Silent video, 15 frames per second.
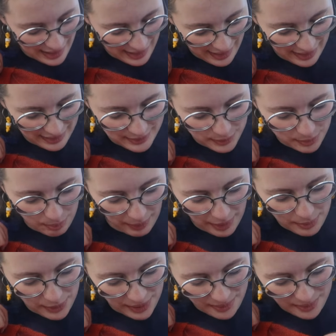And
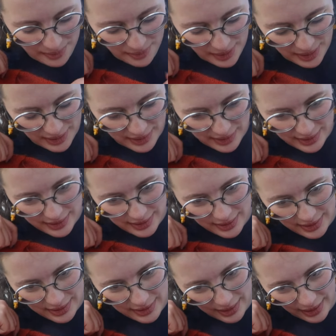my mum
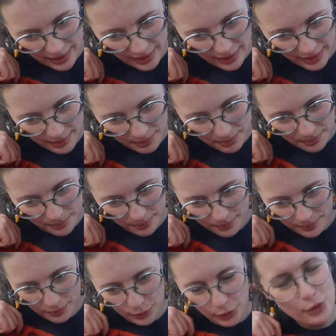is um,
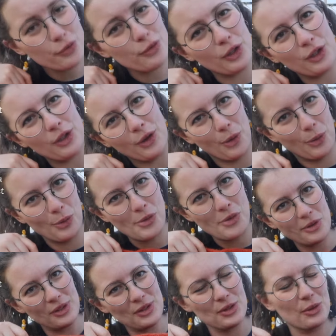often cold,
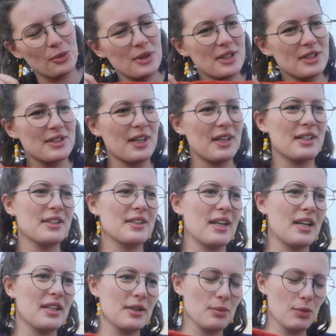so we decided
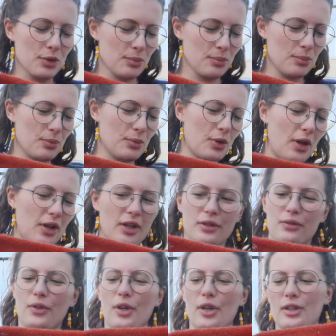that it wouldn't
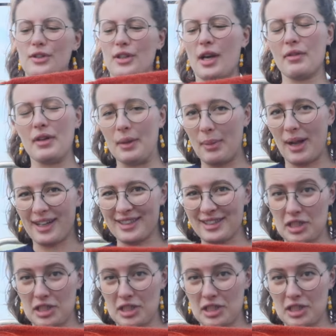hurt for her to have an alpaca